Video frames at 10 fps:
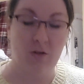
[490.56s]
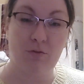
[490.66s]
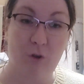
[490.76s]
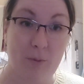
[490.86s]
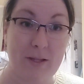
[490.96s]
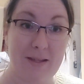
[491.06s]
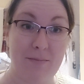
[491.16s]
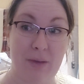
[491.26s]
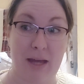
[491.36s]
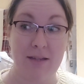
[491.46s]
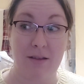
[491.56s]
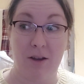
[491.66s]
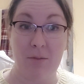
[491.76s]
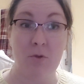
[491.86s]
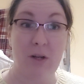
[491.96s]
Robin's in bed,
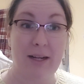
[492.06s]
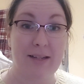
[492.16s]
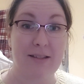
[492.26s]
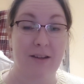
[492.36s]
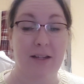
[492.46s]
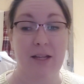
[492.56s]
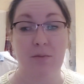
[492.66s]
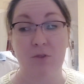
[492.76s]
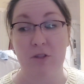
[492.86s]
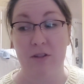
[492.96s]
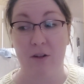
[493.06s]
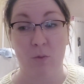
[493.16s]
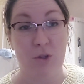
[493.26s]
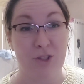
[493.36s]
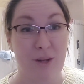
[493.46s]
I'm all clean and tidy. I'm just going to
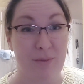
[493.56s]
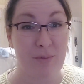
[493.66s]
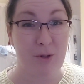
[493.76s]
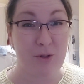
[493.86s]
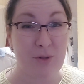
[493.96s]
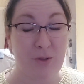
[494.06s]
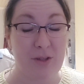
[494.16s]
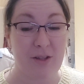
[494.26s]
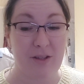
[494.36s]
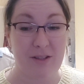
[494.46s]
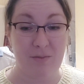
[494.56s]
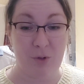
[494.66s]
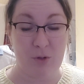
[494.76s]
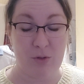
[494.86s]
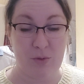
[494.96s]
wash up the
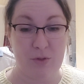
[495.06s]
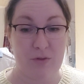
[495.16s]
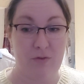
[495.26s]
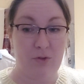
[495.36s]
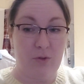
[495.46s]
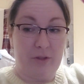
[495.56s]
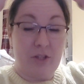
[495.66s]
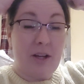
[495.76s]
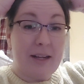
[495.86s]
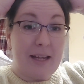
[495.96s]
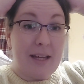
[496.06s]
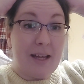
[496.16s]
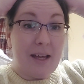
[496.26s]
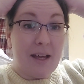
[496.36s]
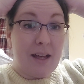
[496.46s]
bottles for the chutney,
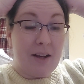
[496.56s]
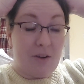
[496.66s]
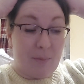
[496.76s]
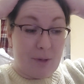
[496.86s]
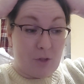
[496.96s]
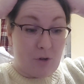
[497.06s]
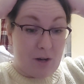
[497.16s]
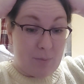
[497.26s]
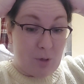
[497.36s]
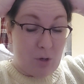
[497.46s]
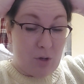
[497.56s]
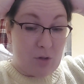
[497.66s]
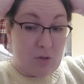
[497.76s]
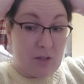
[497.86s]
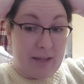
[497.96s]
grab my
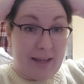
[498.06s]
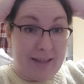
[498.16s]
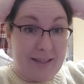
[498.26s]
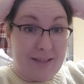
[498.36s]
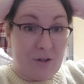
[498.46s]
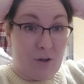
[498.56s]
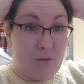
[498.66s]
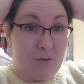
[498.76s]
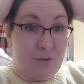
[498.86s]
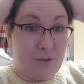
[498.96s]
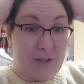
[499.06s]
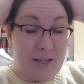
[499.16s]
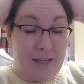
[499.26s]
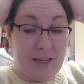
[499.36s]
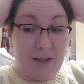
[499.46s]
tripod, get this off
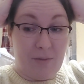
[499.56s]
the